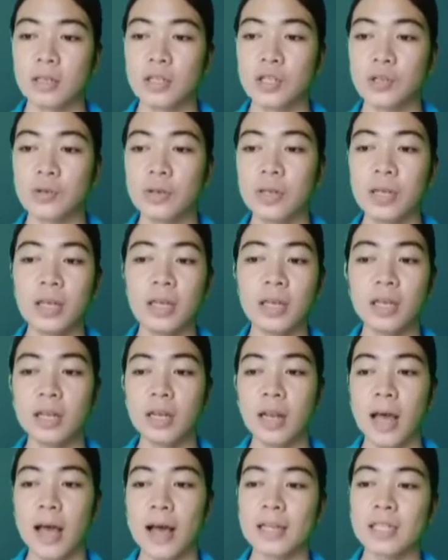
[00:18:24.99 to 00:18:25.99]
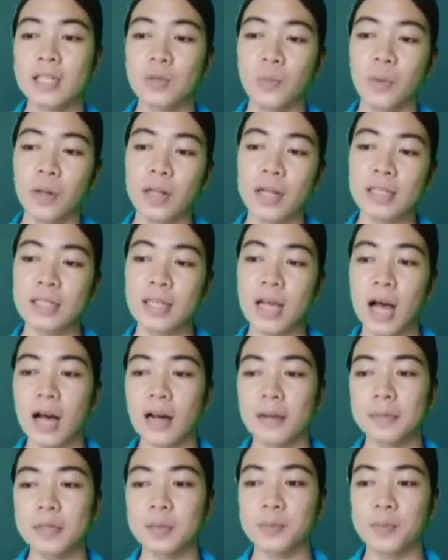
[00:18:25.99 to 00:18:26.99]
TuneIn, as well as
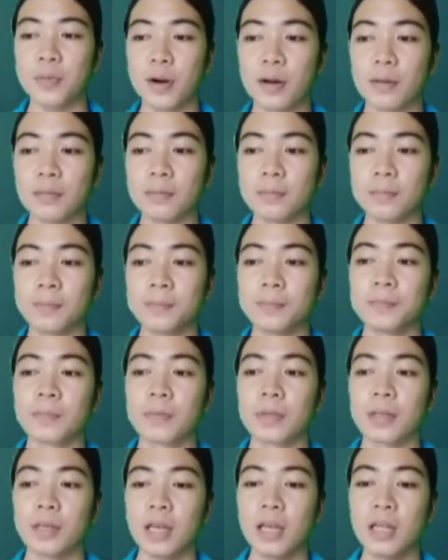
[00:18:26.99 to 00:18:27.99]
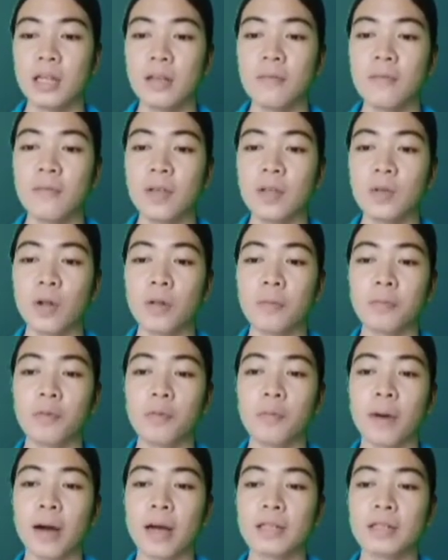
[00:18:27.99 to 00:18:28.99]
apps from individual
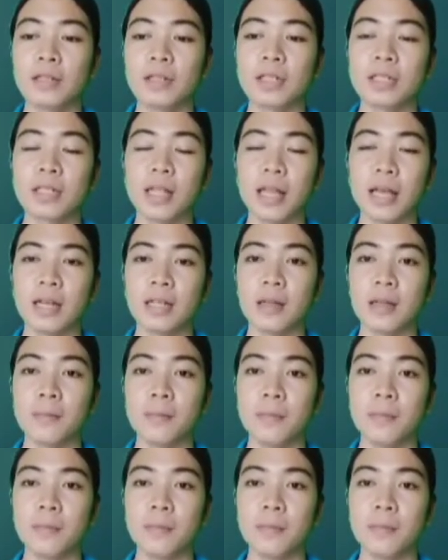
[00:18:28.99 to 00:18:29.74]
providers like the